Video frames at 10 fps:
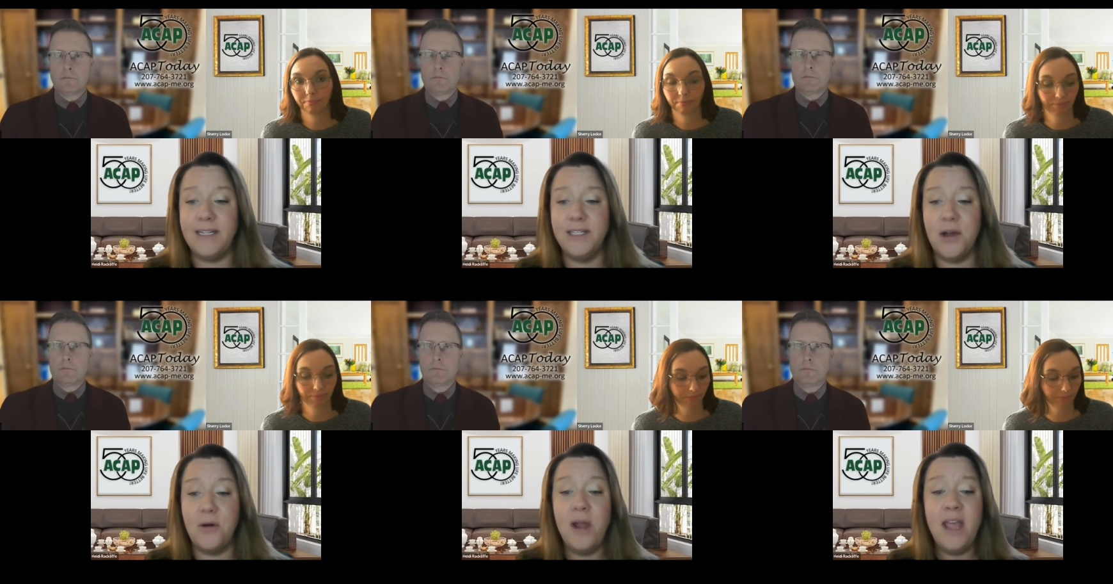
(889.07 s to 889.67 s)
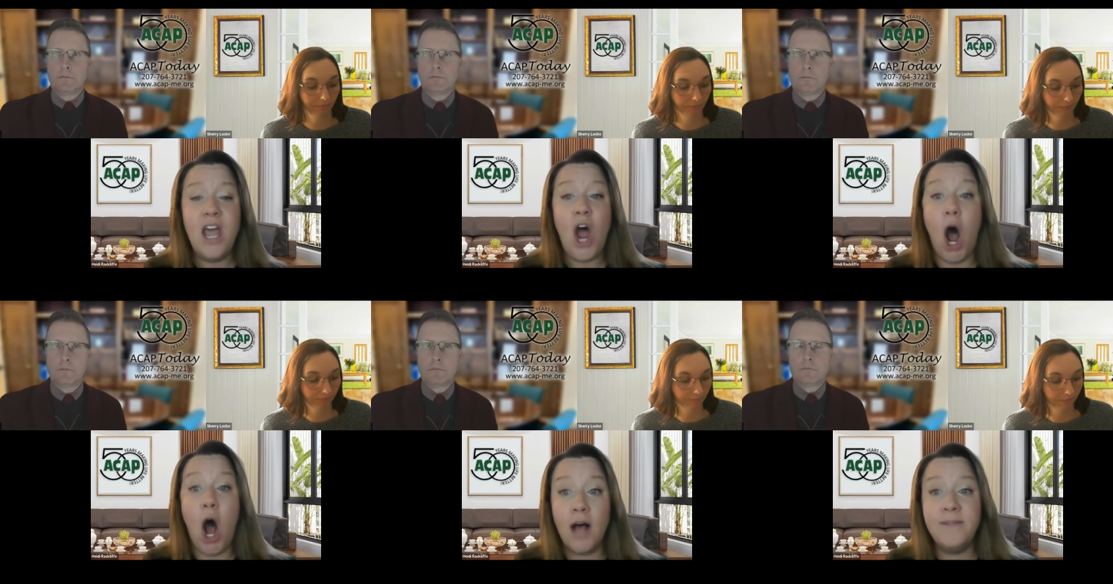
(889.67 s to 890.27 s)
Speaker 1: And so
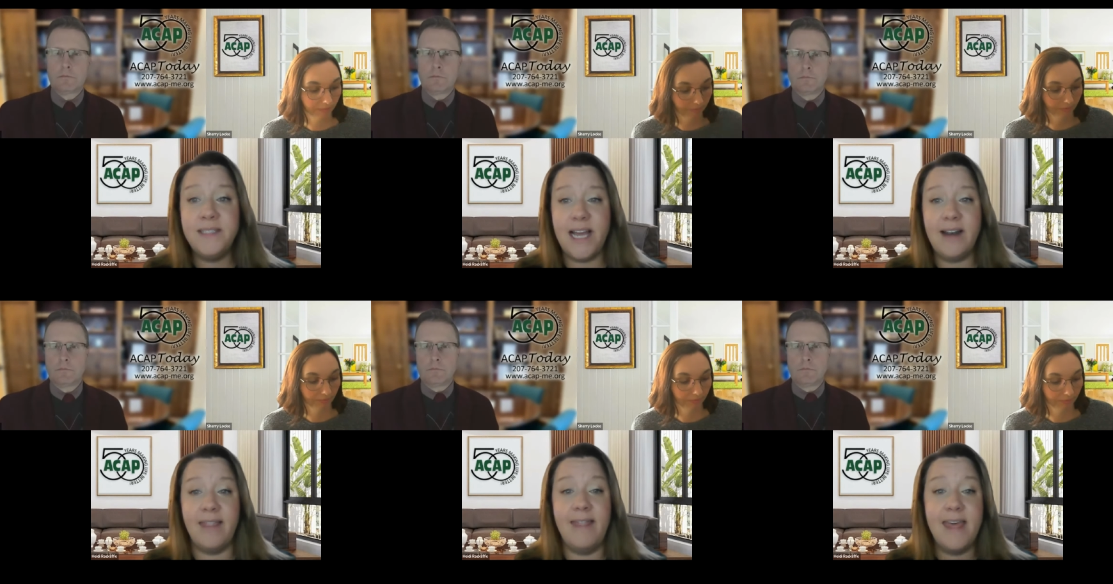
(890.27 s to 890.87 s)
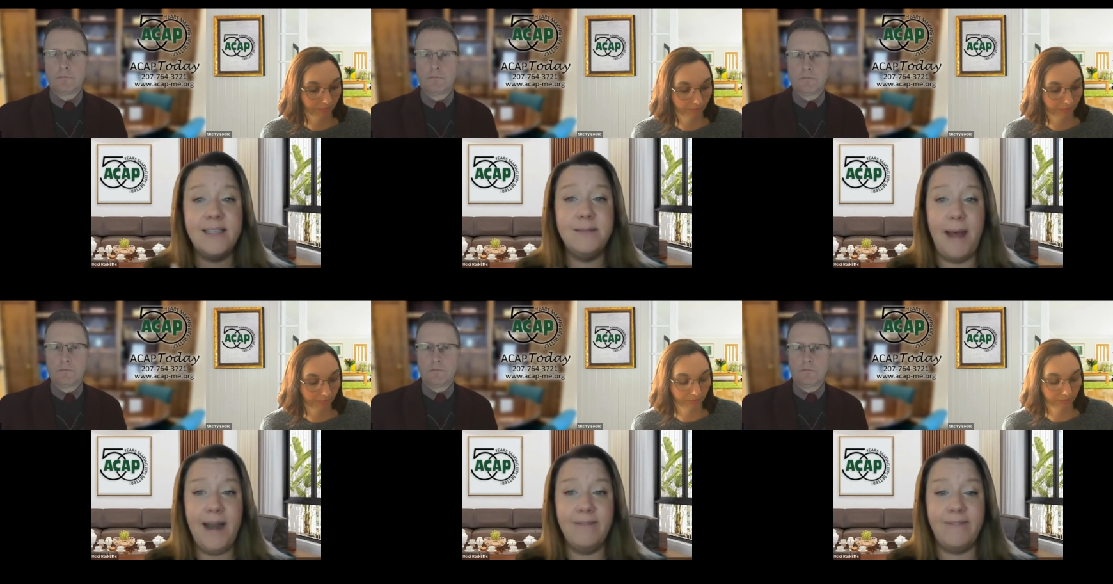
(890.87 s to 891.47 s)
offset this
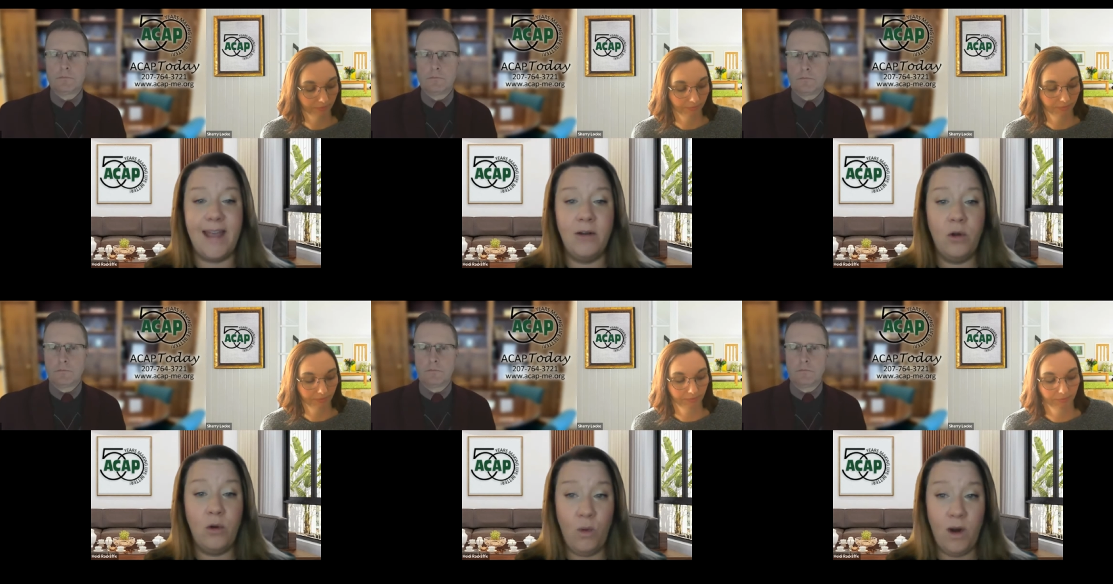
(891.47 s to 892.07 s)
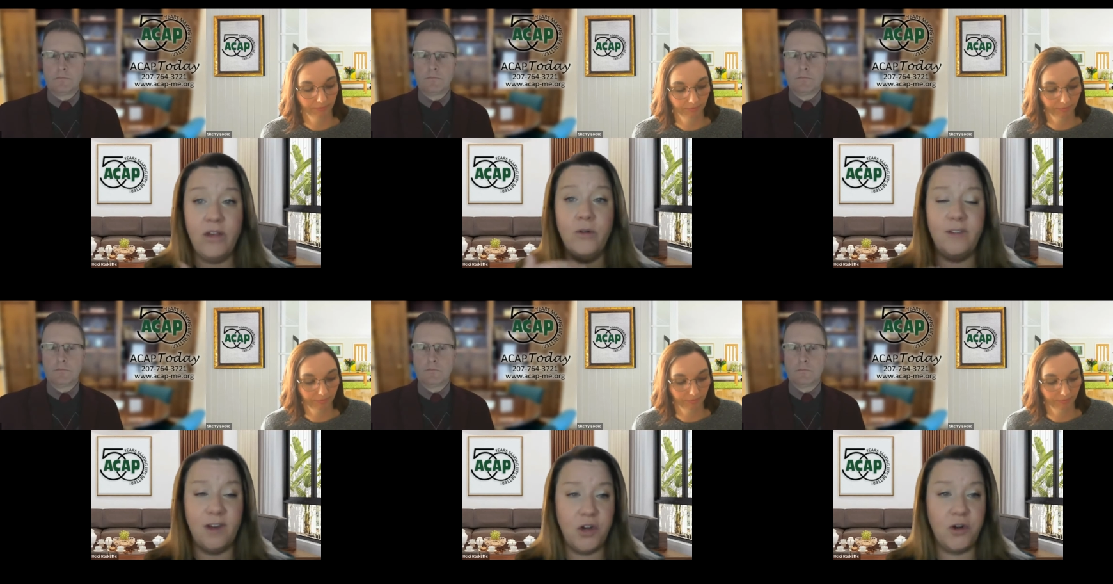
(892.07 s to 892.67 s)
benefit with
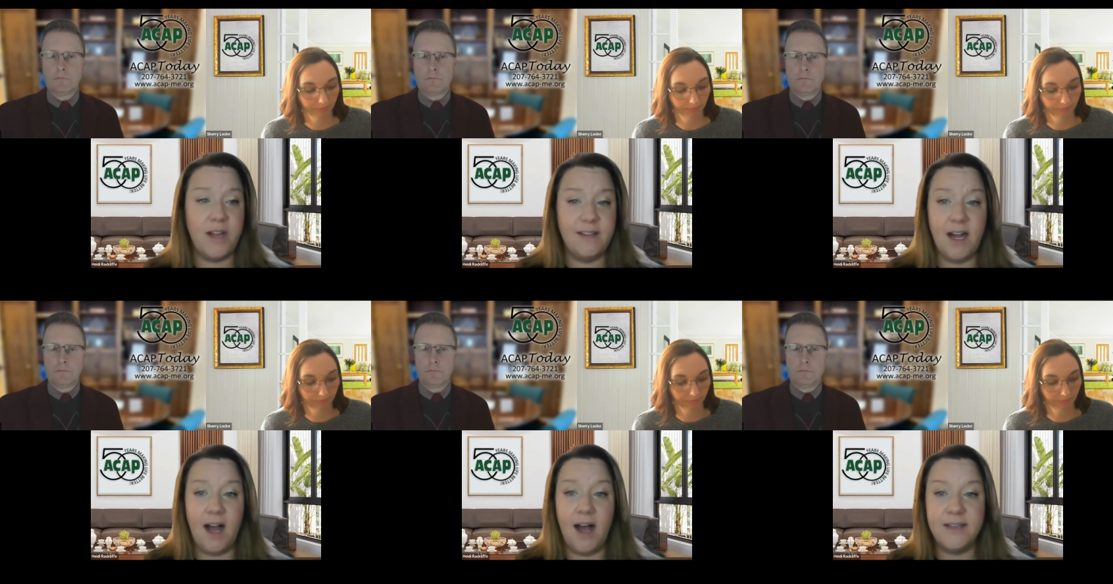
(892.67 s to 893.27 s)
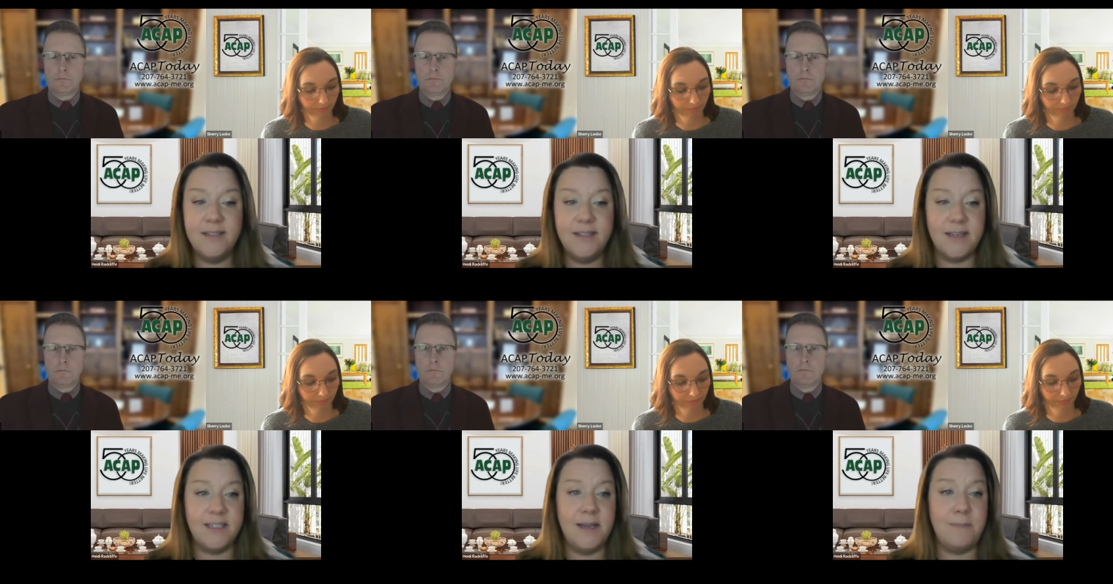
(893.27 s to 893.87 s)
those increased
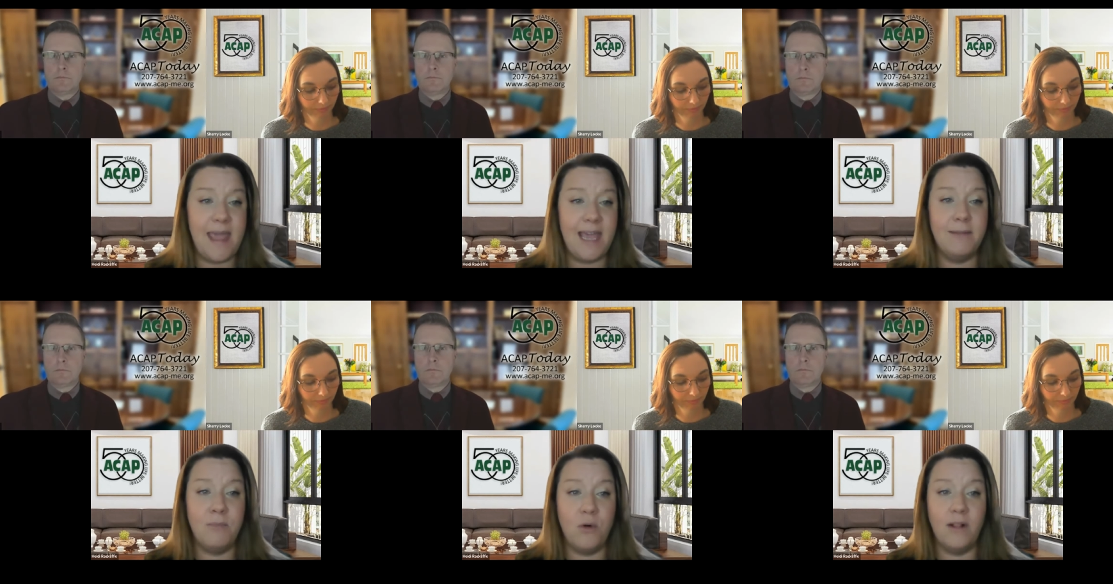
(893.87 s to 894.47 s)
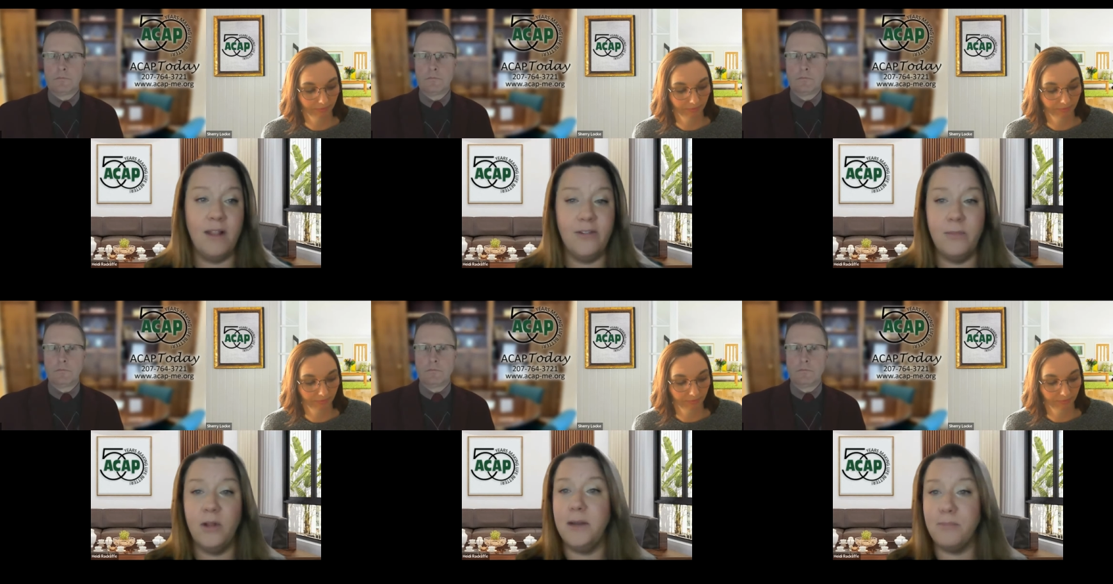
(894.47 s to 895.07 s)
costs to make it more
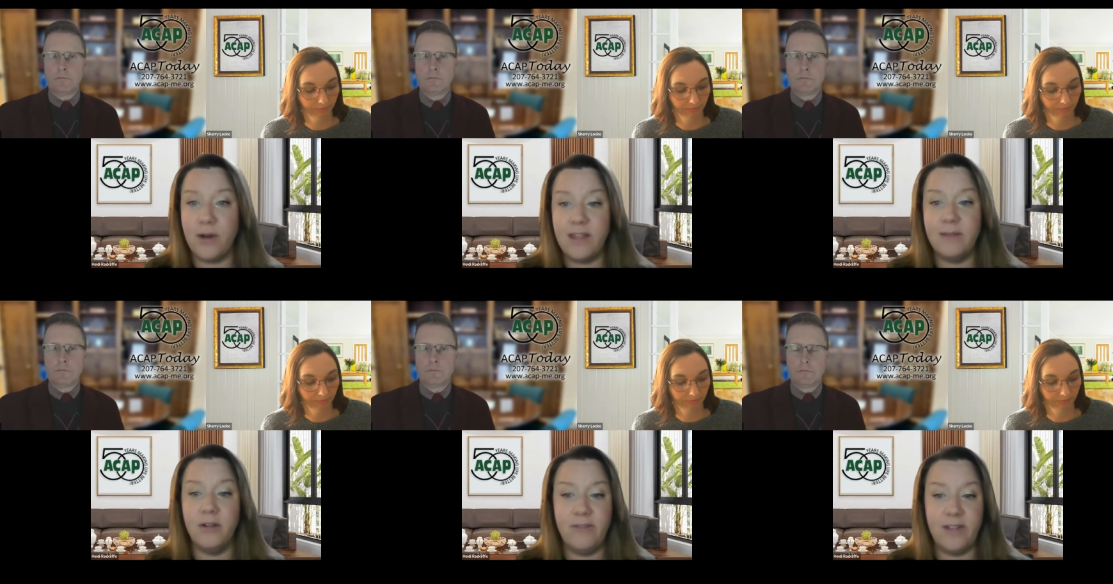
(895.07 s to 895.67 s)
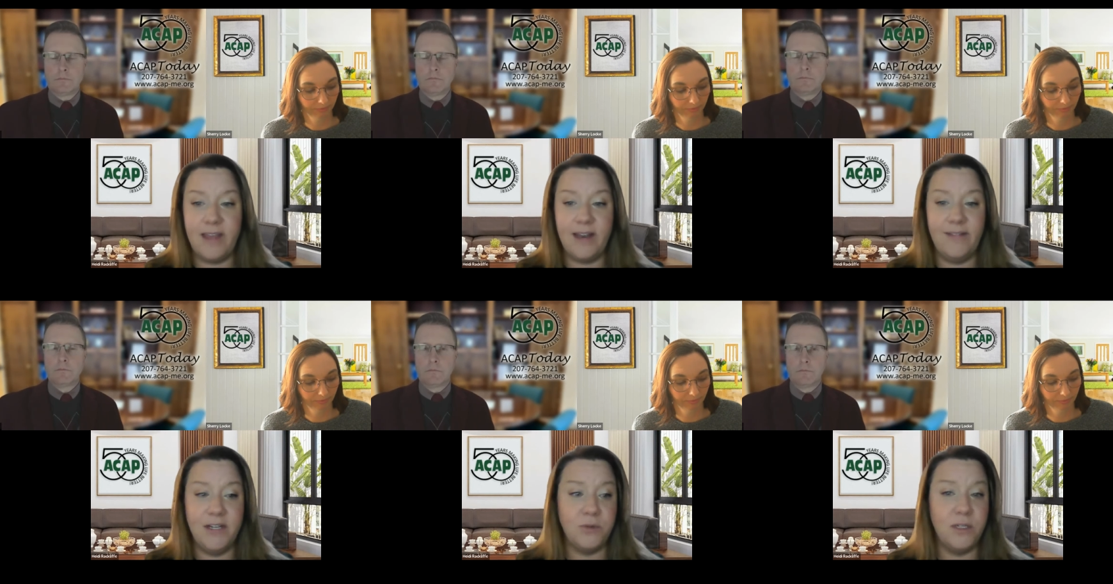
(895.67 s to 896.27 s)
livable and breathable for the
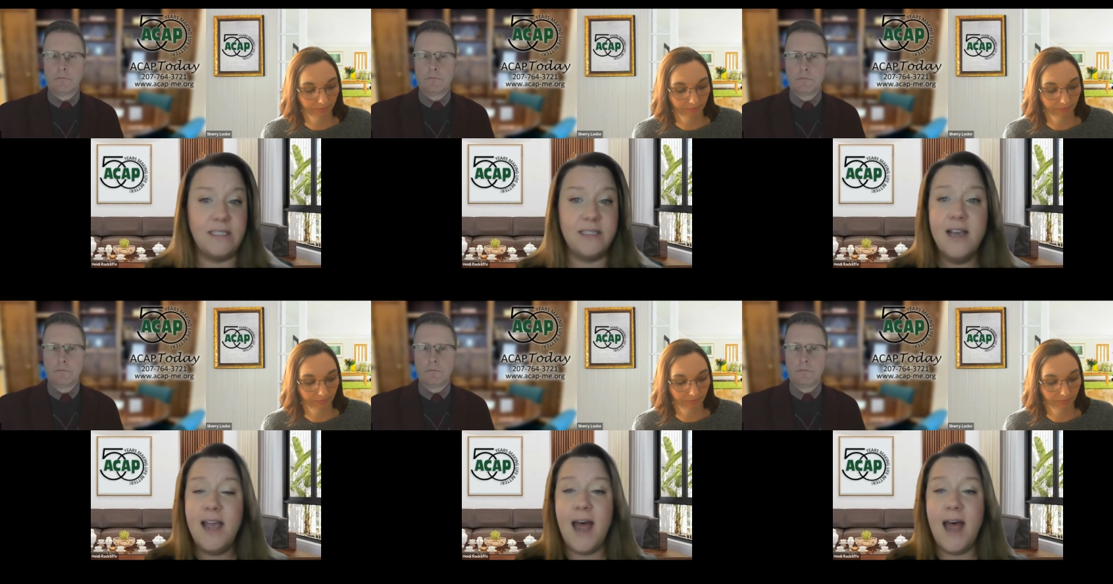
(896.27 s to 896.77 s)
individuals.